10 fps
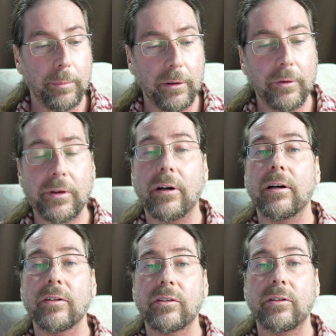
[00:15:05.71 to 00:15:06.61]
both
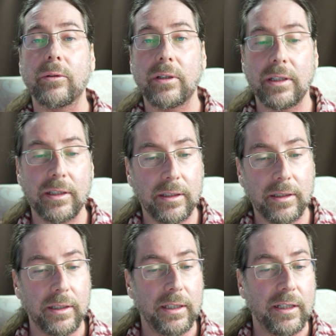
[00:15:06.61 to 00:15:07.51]
cars to
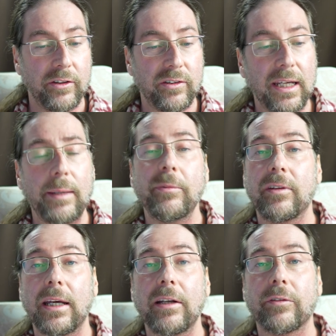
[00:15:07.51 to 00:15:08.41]
the same
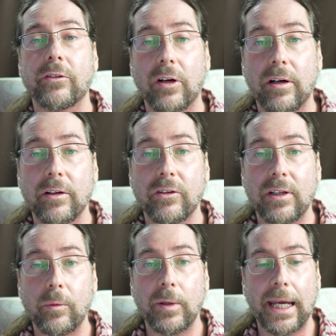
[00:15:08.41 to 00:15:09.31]
state of charge
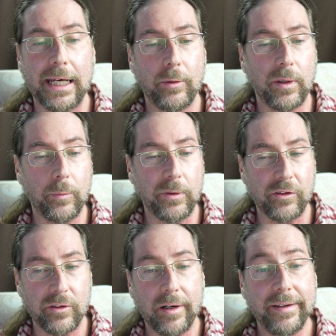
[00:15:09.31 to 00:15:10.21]
that we had when we
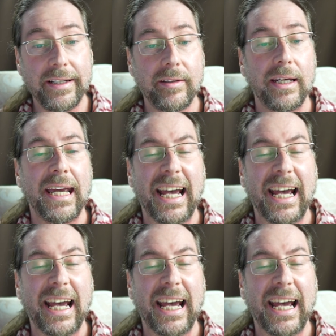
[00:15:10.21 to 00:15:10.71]
started.